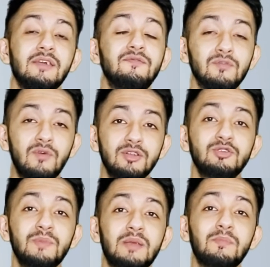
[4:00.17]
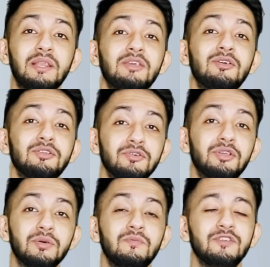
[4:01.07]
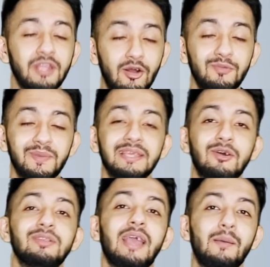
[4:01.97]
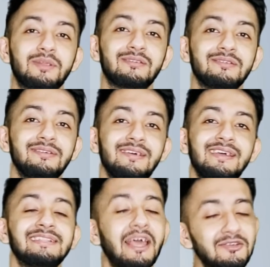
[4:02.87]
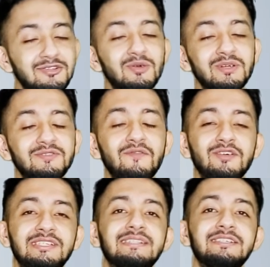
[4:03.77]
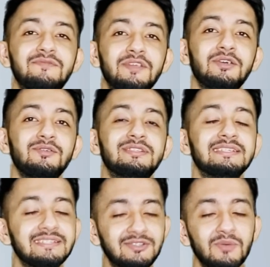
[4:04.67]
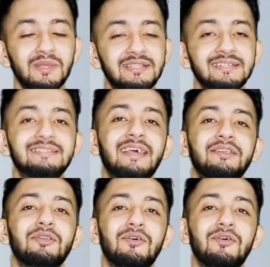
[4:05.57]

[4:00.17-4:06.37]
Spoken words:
if you want to make money on YouTube without being on camera. Thank you so much for watching this video. This is Sumit signing